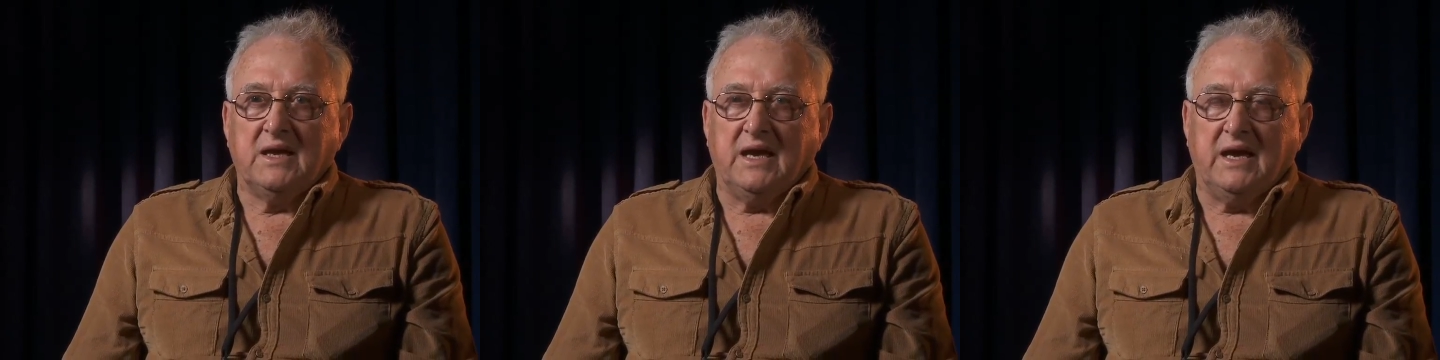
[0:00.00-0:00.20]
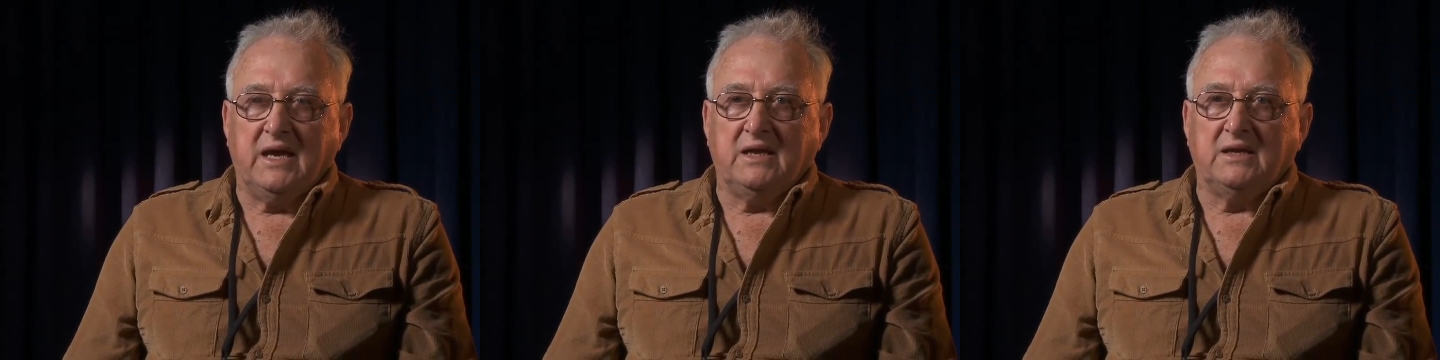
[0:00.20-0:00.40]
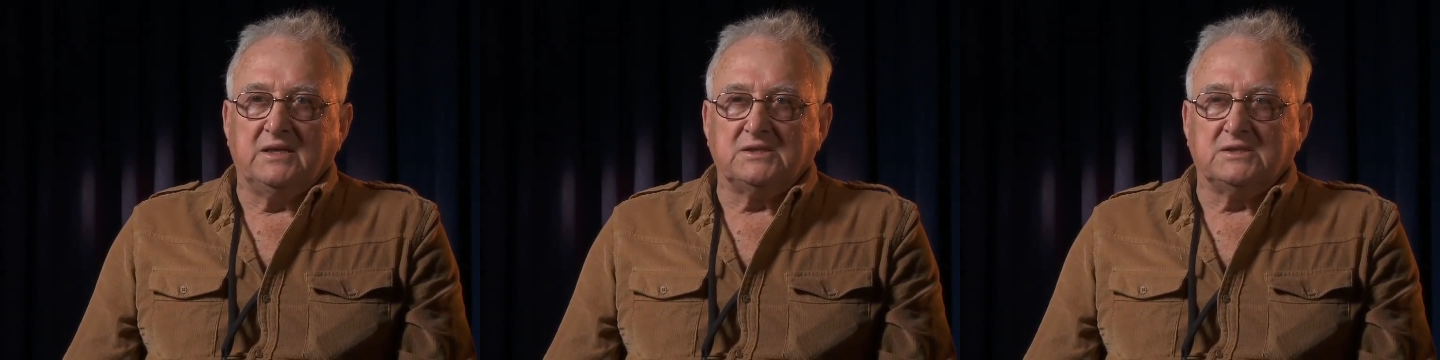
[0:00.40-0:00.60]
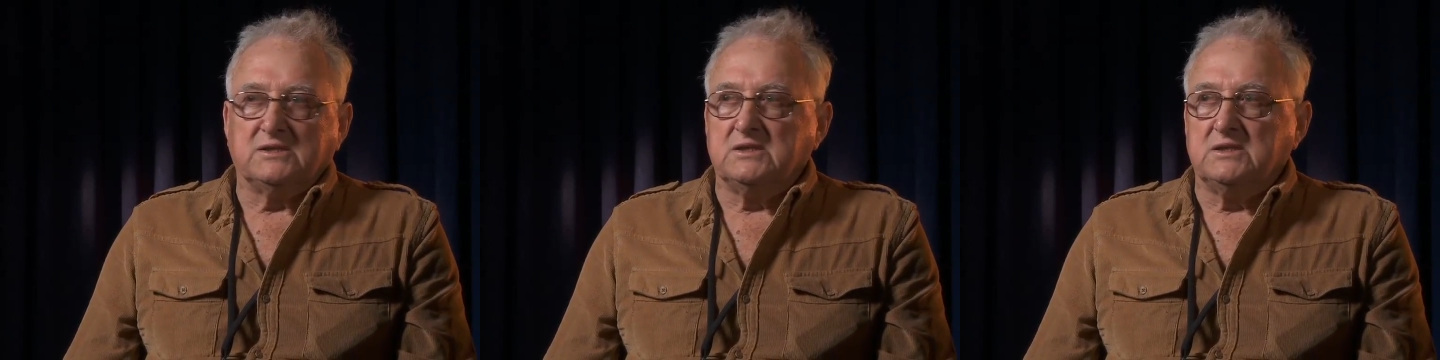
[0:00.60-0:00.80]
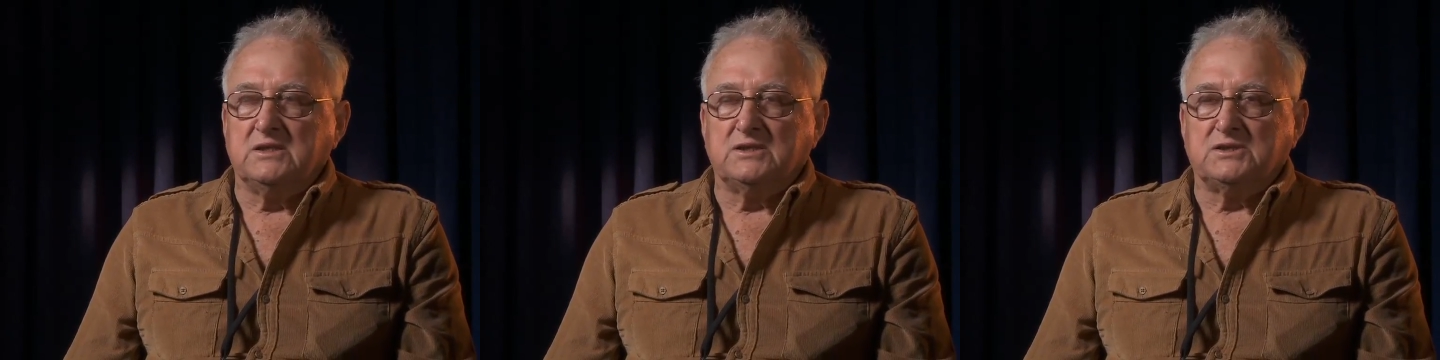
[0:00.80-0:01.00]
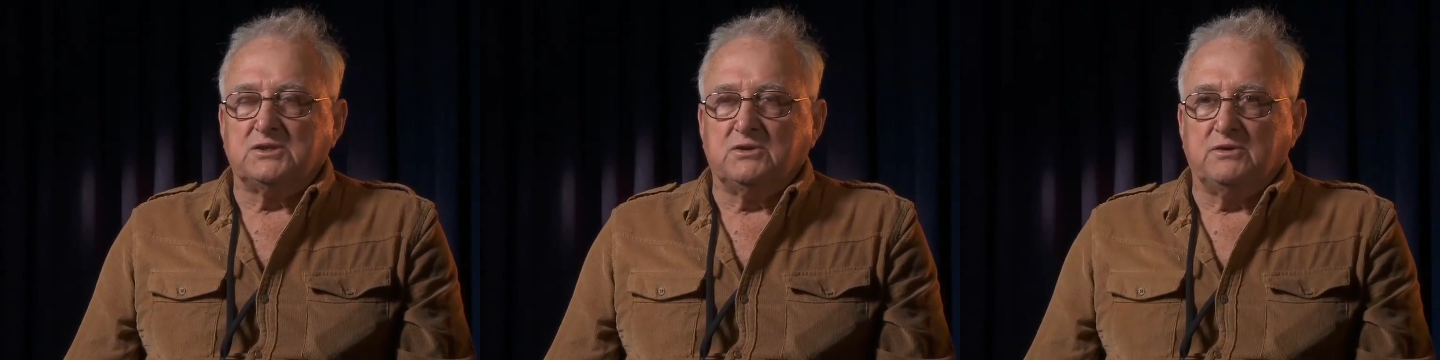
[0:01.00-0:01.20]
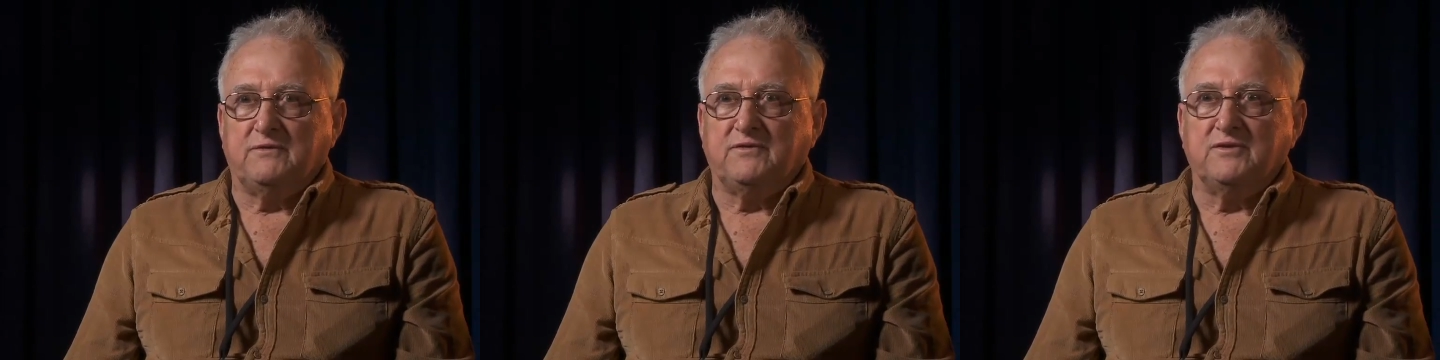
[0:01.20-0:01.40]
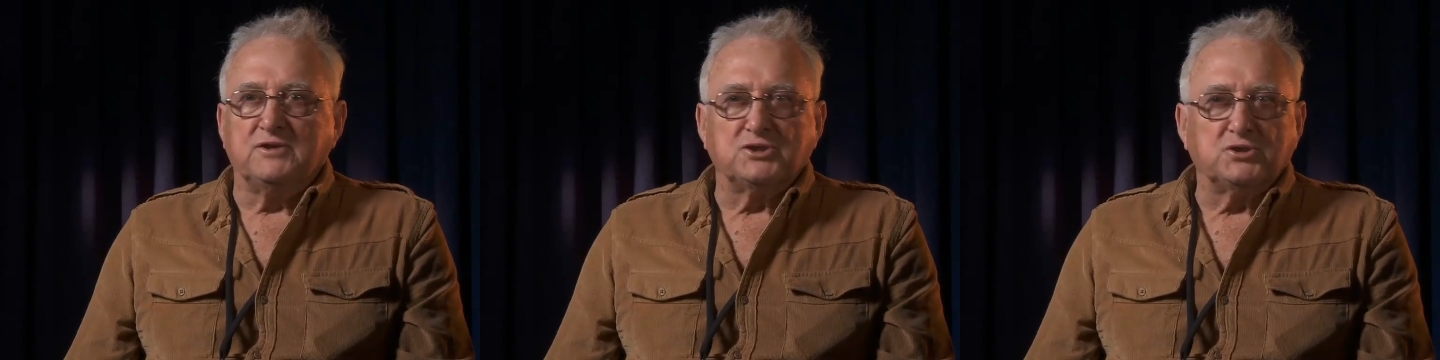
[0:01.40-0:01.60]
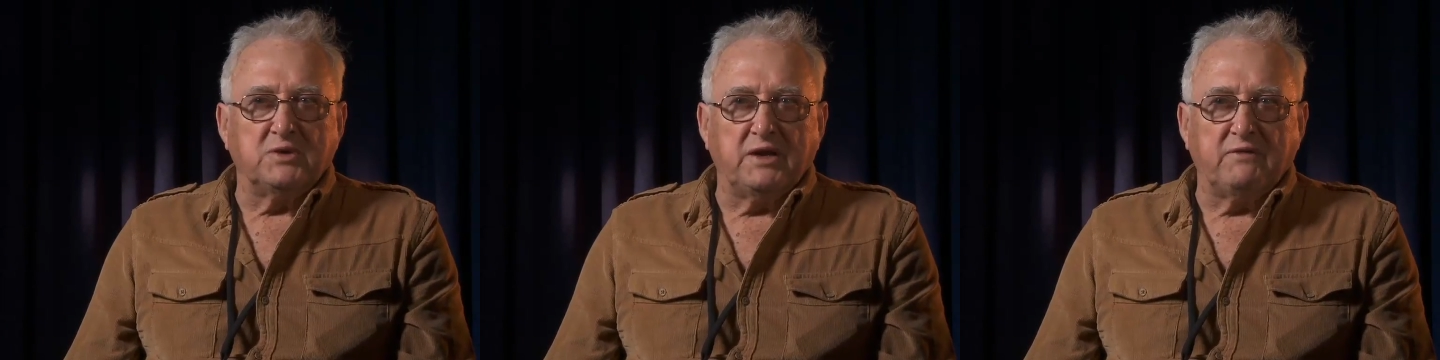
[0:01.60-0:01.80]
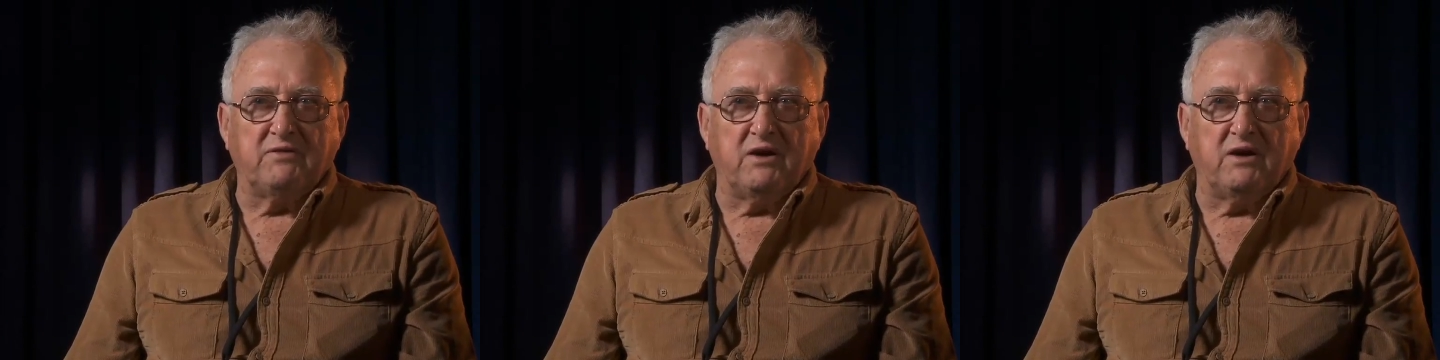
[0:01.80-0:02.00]
and this is in this sort of first
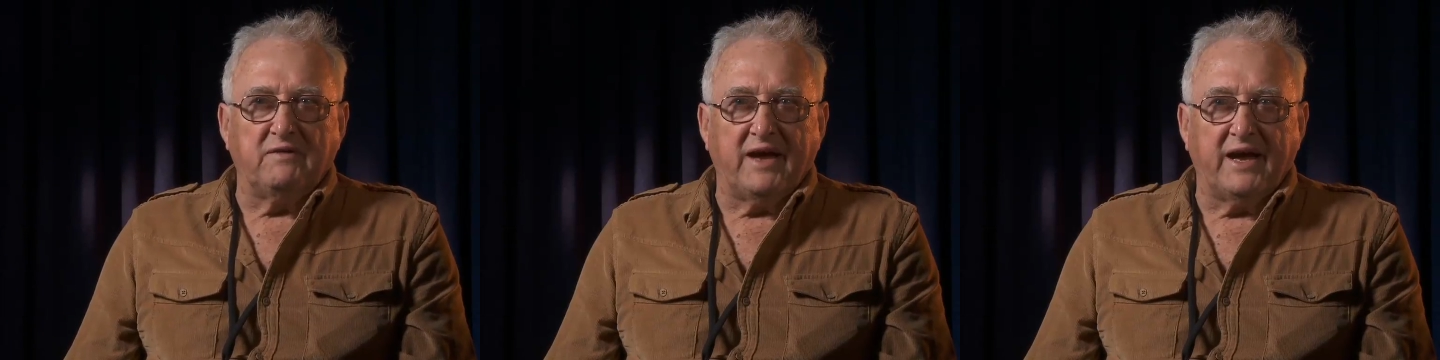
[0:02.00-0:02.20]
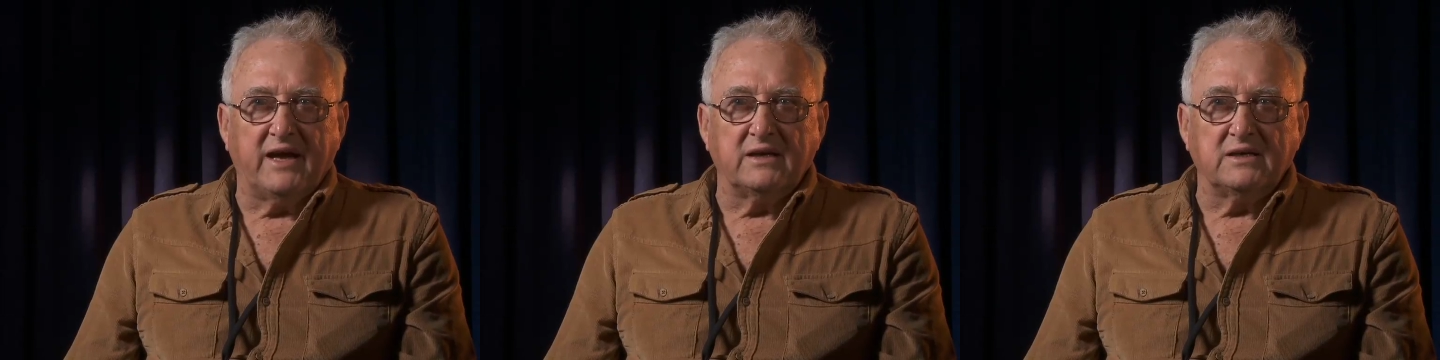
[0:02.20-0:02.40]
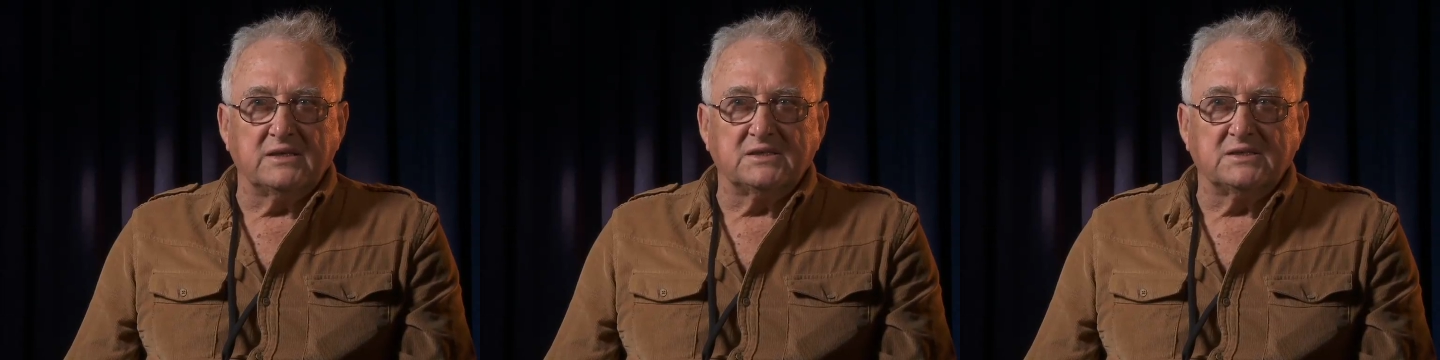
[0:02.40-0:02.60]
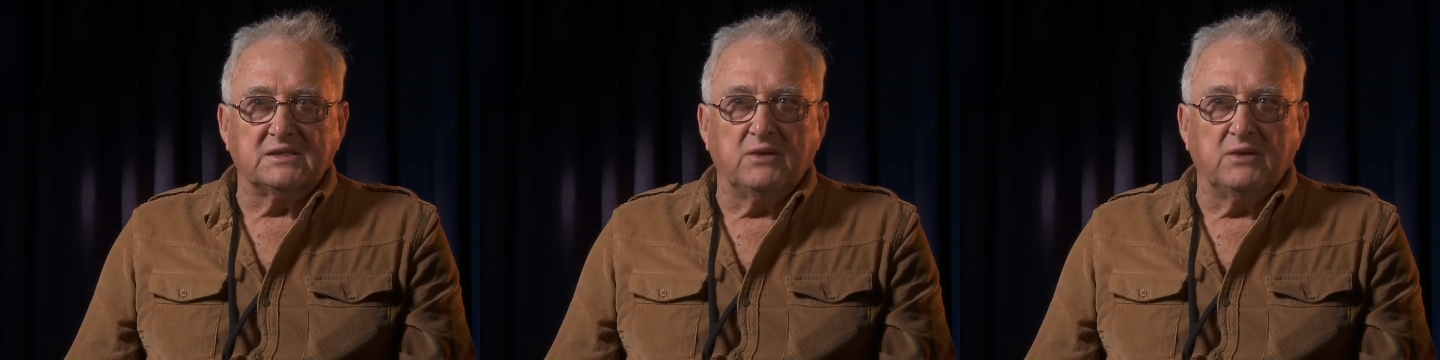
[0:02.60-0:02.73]
25 hours.